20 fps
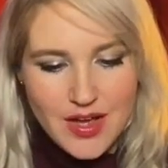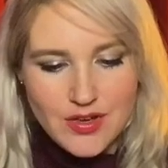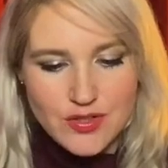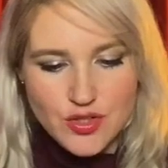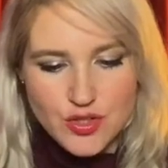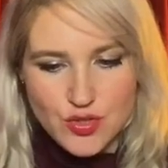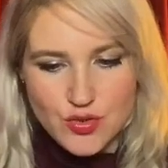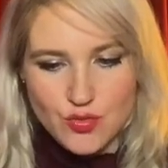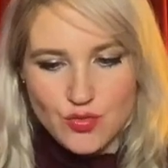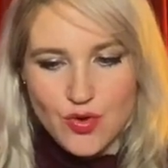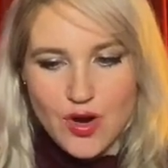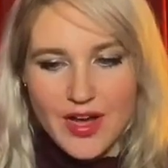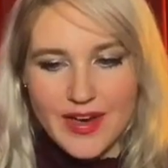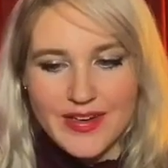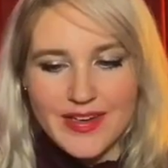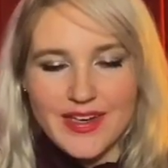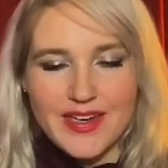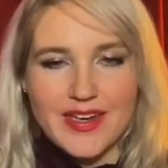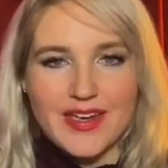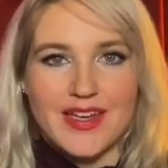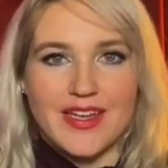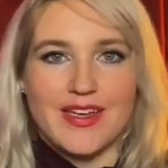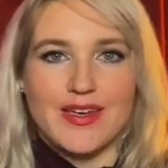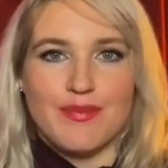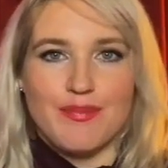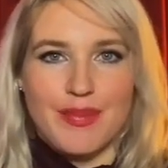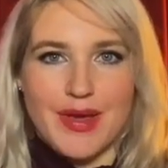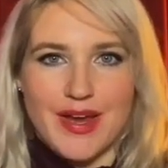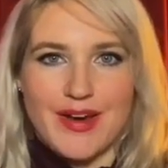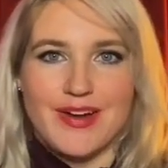To one in
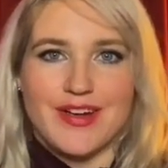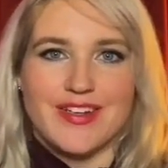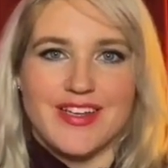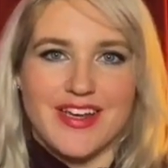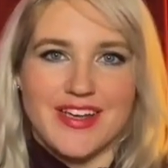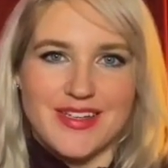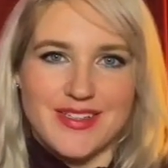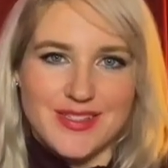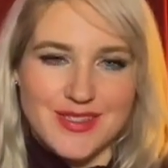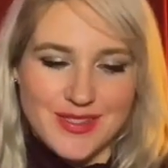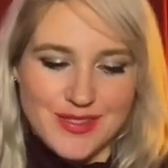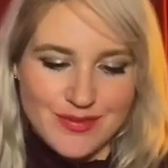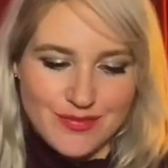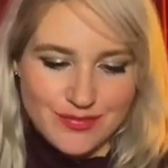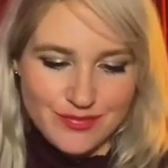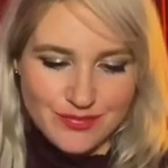paradise.